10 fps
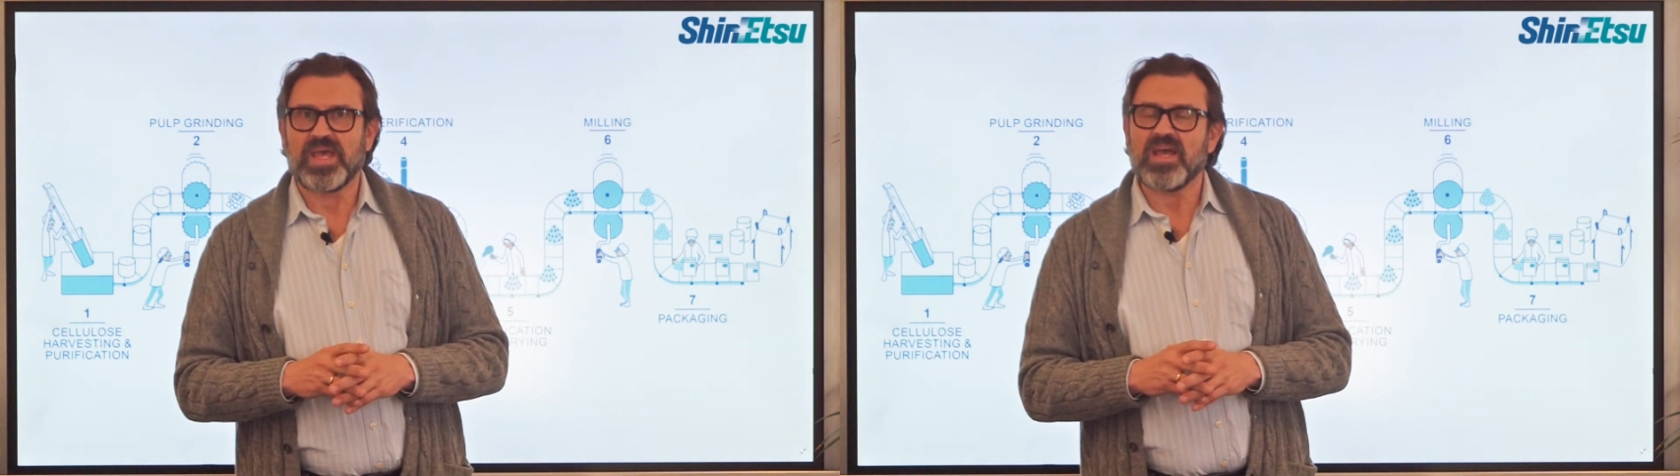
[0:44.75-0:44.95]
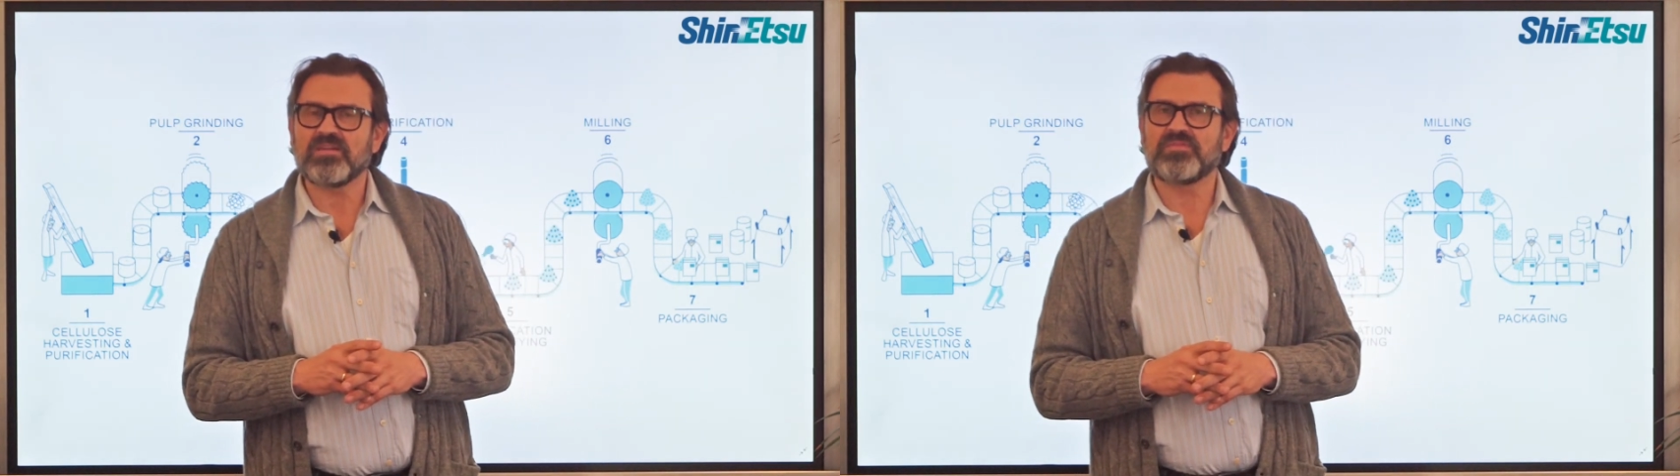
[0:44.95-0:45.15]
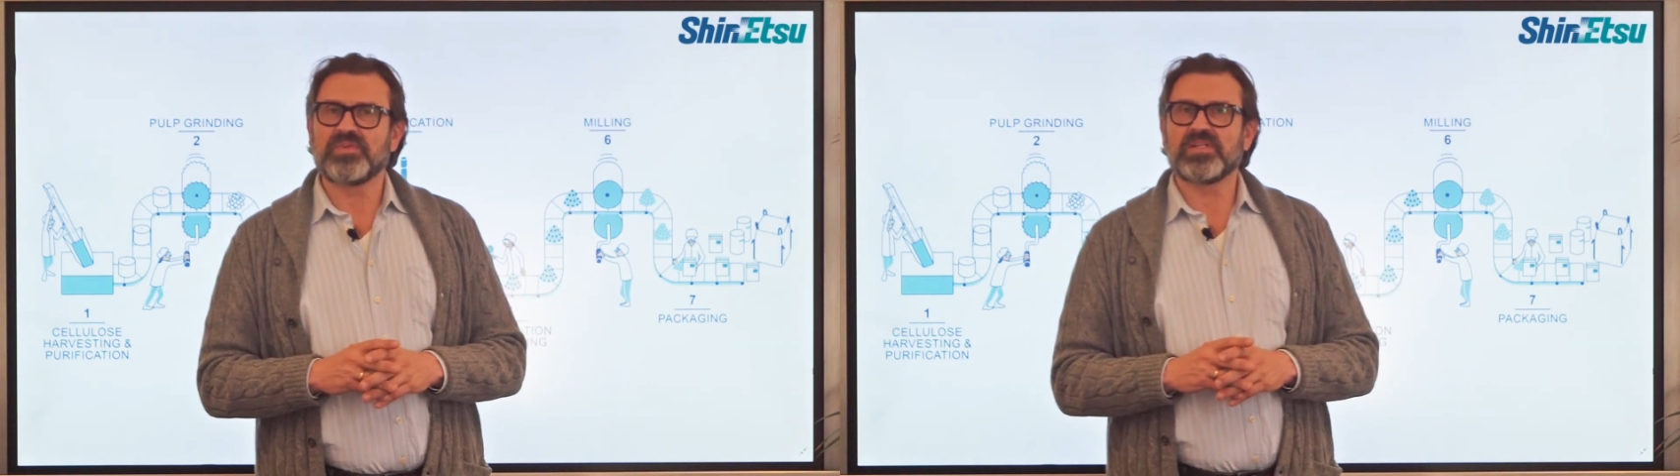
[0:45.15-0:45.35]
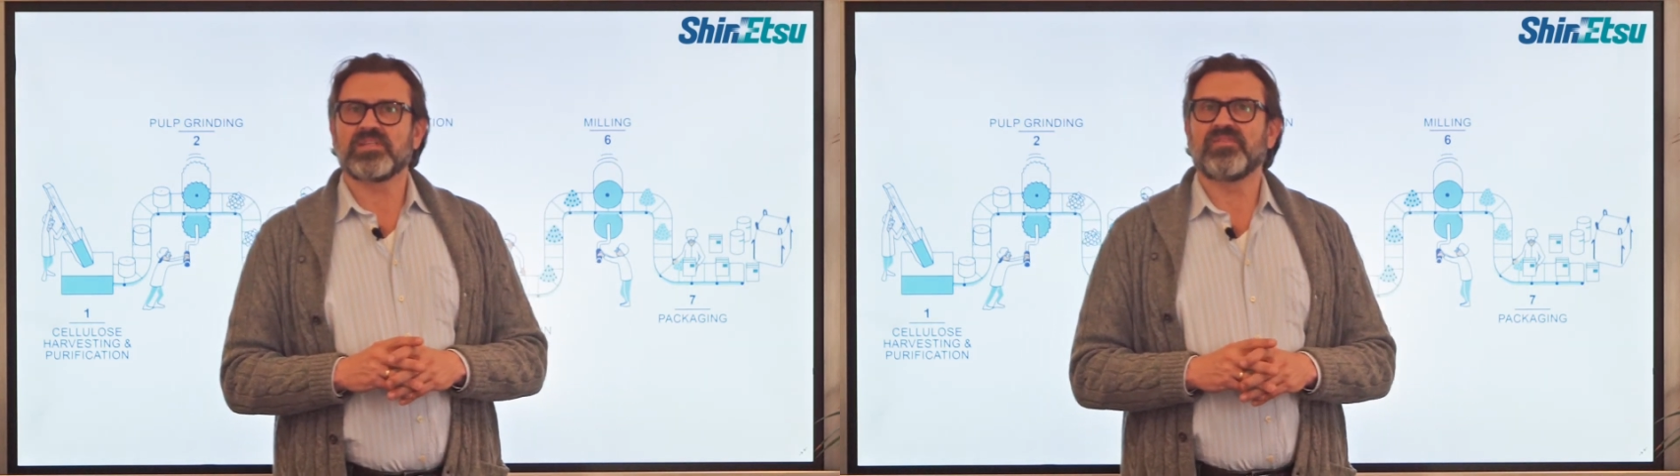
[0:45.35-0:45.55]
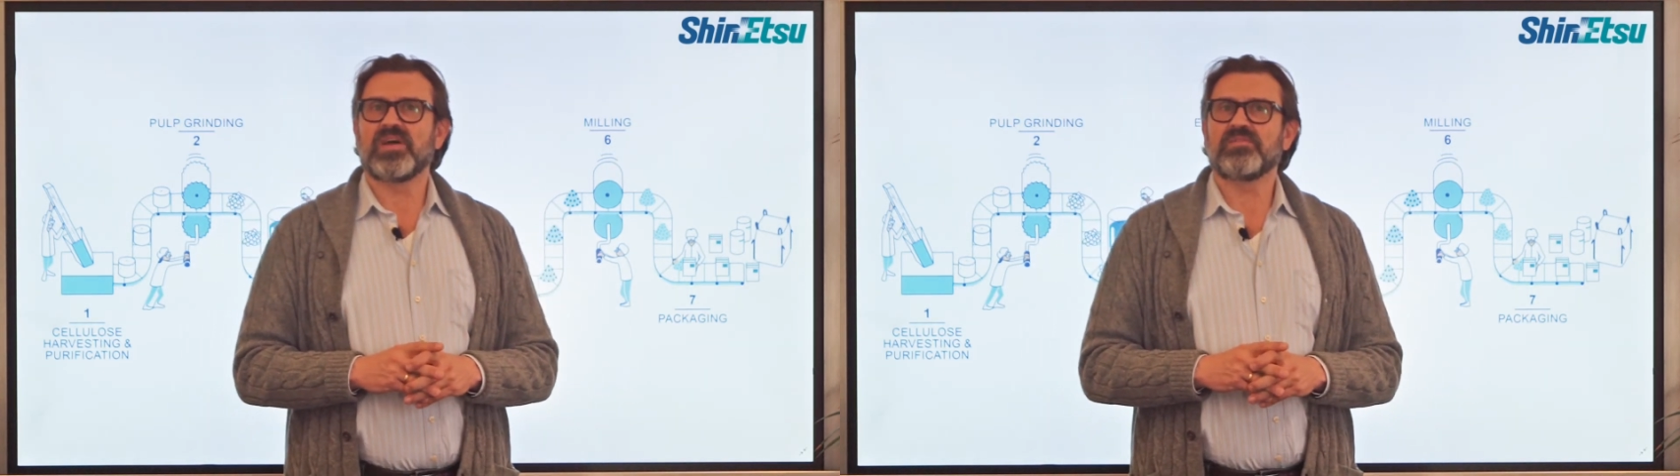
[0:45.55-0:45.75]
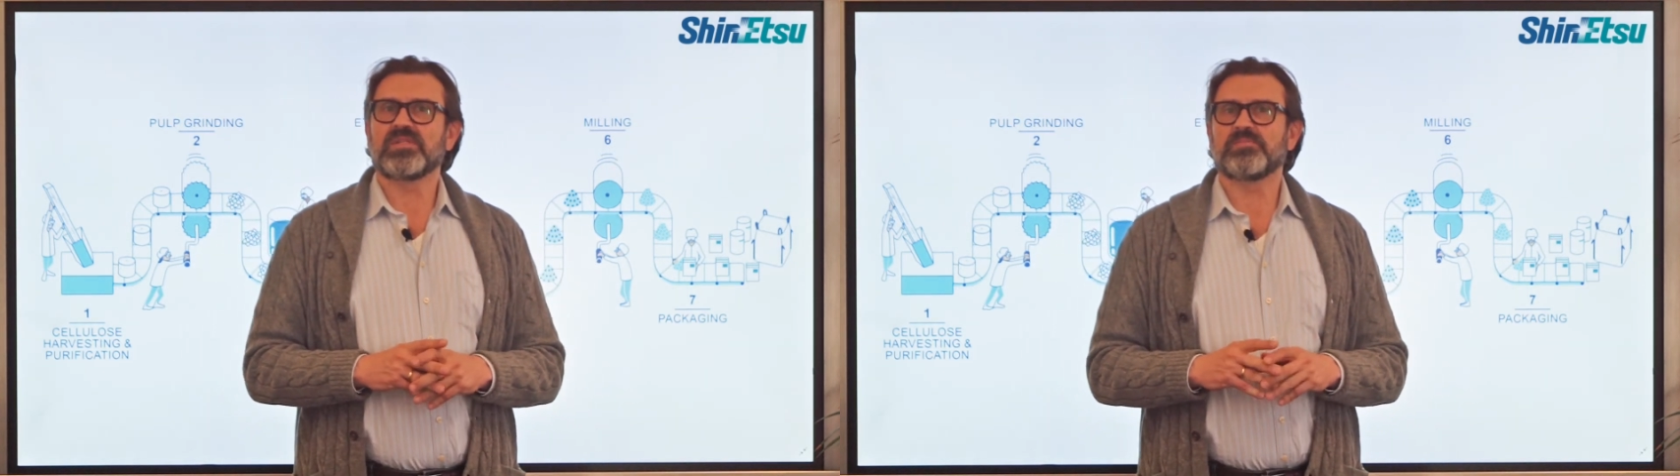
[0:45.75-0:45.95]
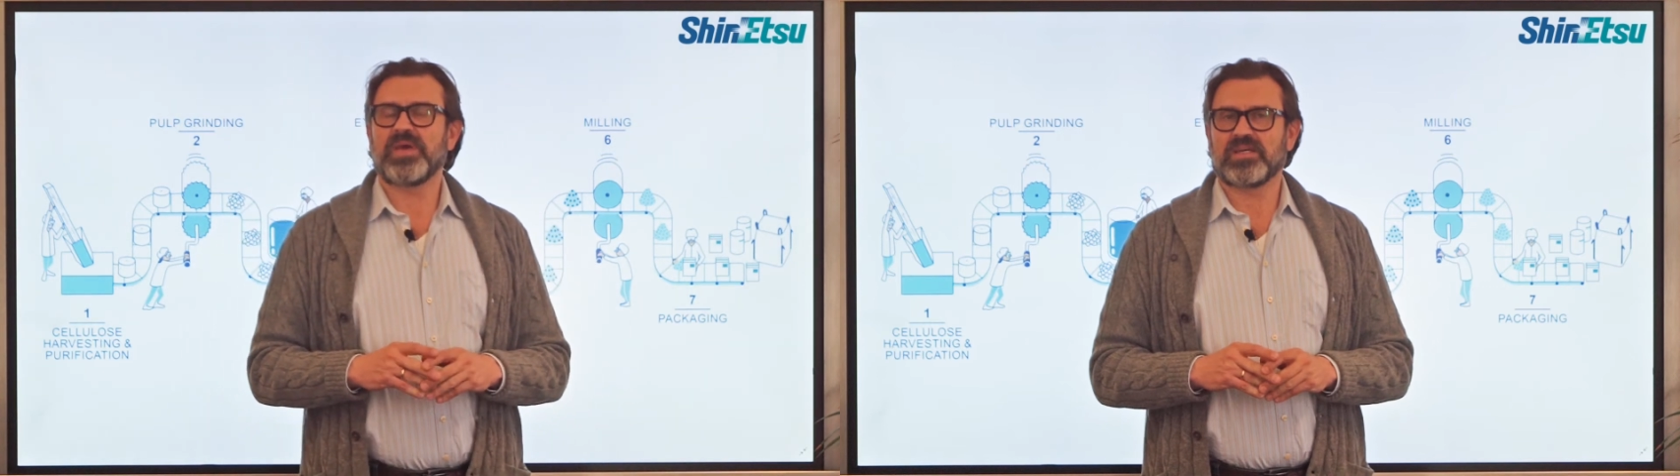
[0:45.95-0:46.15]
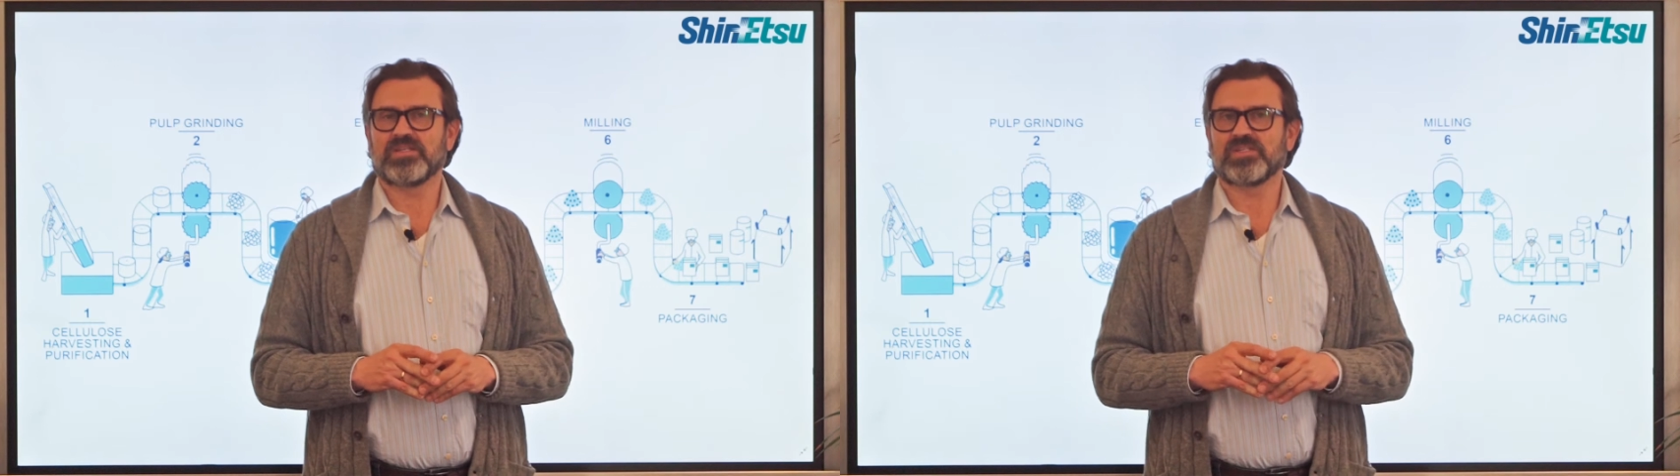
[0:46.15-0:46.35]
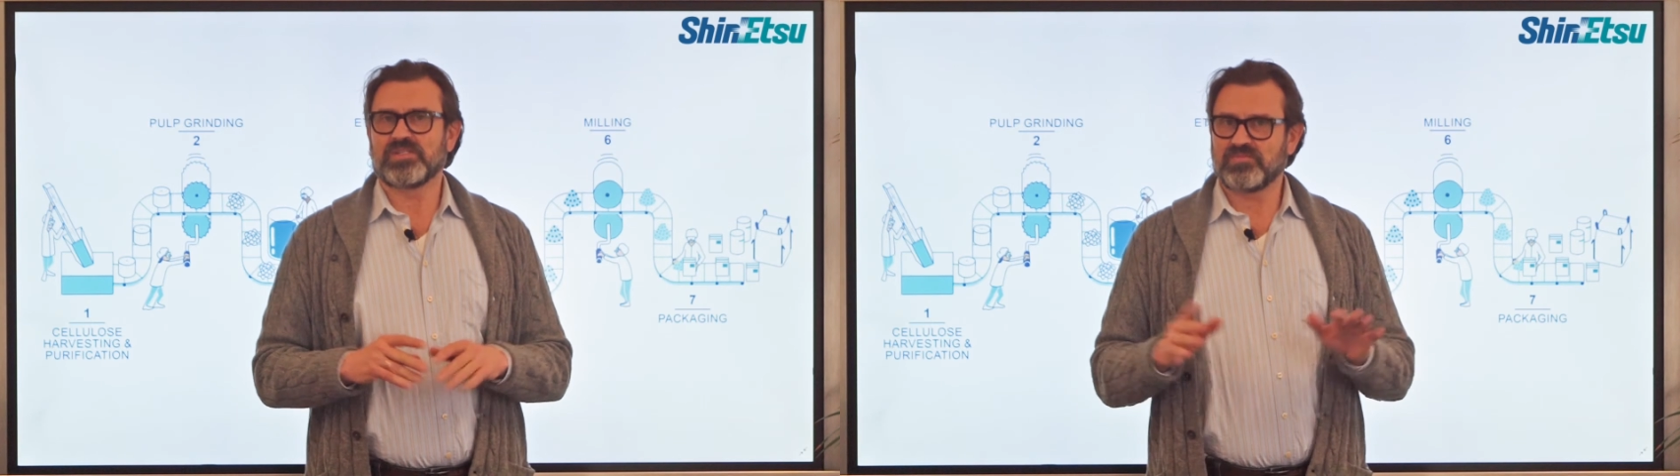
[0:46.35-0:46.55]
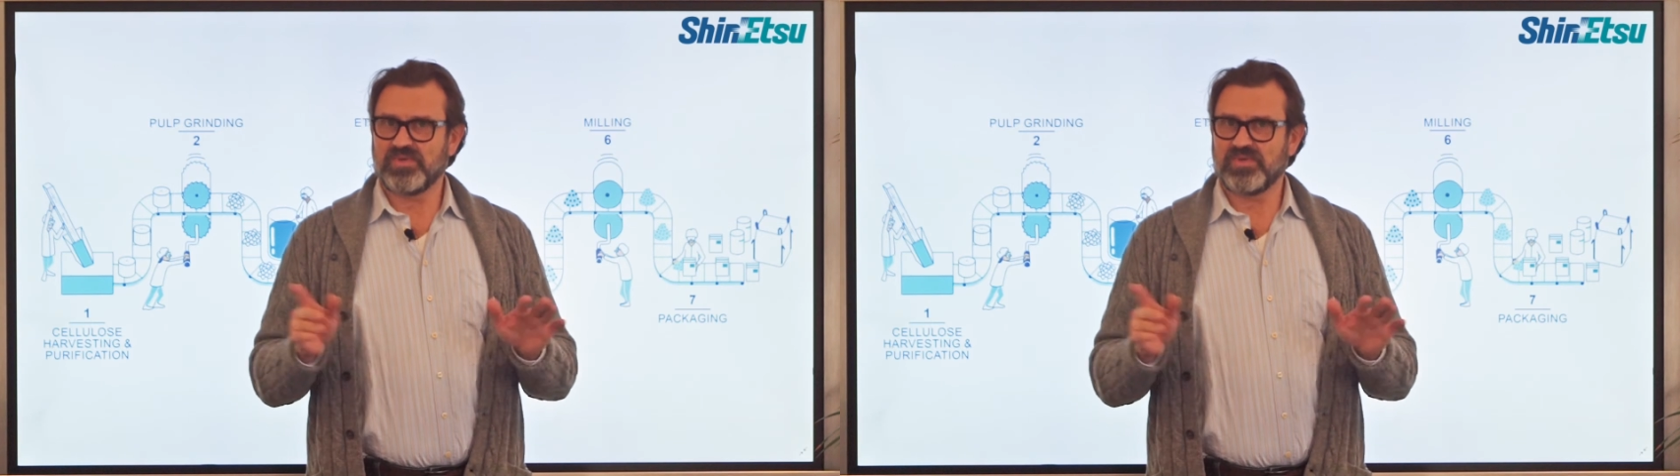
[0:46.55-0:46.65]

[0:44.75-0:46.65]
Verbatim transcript: and filled in various packages.